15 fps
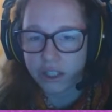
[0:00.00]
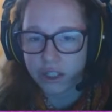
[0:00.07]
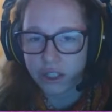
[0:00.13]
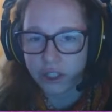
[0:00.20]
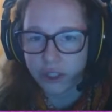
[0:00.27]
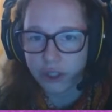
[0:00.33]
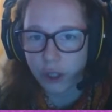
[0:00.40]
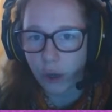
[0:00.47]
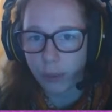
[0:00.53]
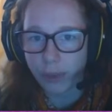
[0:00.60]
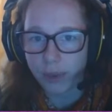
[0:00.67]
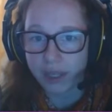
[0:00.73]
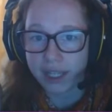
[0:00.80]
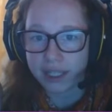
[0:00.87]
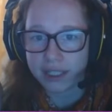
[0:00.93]
shop
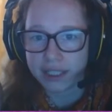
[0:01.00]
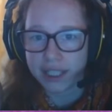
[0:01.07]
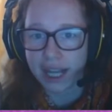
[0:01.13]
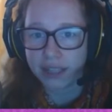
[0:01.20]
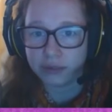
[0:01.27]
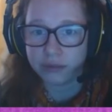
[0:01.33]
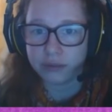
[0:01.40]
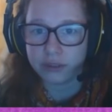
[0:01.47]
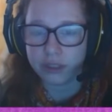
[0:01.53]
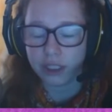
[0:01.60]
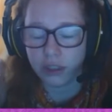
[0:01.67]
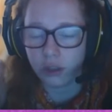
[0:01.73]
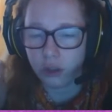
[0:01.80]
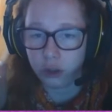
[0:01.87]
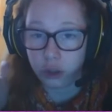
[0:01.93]
in town a
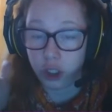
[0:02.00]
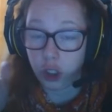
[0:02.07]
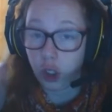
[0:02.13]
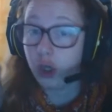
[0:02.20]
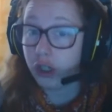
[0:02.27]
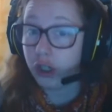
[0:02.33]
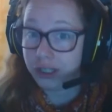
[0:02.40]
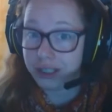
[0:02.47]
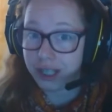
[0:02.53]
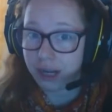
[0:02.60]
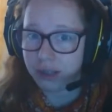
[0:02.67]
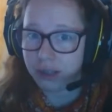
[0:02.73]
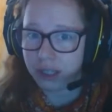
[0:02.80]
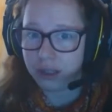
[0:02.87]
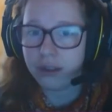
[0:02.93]
long
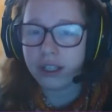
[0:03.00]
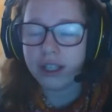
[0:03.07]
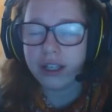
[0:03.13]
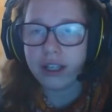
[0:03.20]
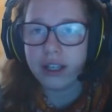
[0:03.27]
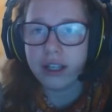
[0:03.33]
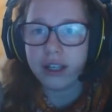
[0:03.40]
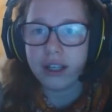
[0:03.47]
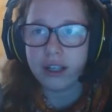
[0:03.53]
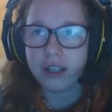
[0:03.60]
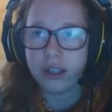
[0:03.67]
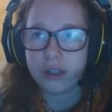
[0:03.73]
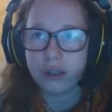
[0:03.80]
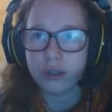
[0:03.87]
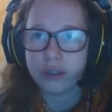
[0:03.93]
time ago,
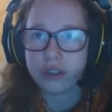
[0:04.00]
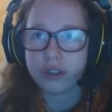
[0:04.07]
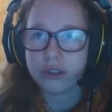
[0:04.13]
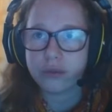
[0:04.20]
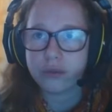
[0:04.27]
called